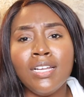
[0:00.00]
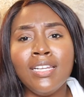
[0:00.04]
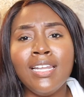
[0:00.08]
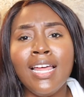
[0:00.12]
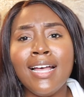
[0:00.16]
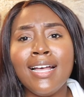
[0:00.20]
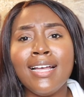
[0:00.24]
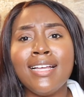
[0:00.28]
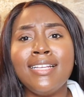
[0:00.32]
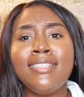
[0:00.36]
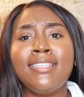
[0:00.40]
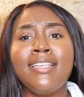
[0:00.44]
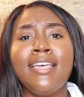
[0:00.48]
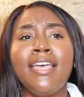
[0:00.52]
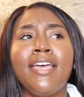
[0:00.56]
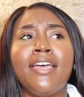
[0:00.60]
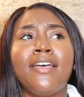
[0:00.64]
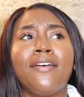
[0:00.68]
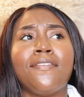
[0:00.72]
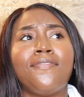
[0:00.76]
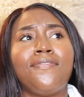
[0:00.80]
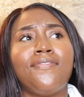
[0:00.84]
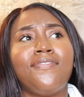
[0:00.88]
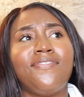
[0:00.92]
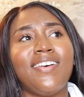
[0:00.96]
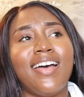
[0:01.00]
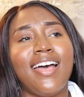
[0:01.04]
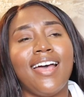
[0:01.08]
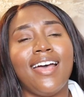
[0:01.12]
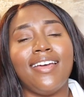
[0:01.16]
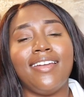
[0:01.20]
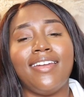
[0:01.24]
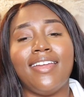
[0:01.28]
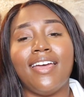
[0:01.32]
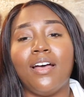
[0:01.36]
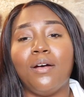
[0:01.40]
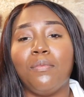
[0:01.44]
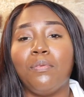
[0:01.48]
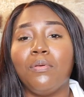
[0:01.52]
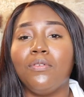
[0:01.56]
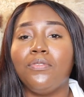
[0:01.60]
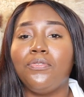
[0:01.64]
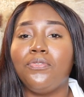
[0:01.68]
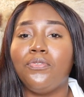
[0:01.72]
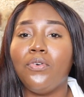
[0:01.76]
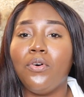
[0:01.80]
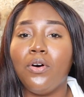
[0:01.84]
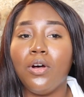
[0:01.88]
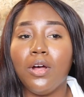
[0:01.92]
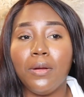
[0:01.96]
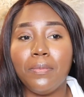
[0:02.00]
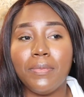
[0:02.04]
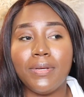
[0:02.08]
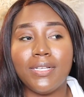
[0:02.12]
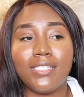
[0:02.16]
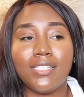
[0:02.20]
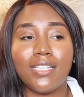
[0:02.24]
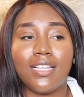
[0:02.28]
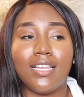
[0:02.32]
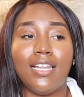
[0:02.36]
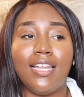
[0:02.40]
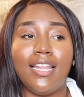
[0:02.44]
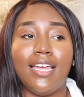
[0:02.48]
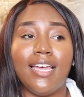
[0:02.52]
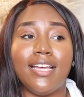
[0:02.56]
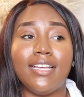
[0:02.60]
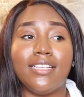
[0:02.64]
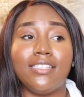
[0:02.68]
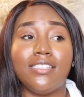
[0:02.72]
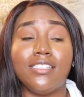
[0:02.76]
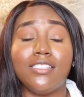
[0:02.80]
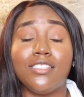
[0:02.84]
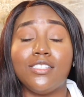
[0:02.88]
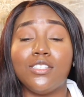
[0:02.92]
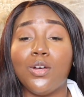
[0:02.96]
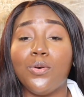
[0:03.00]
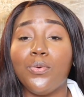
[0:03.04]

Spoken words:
like I said, find out performance classes.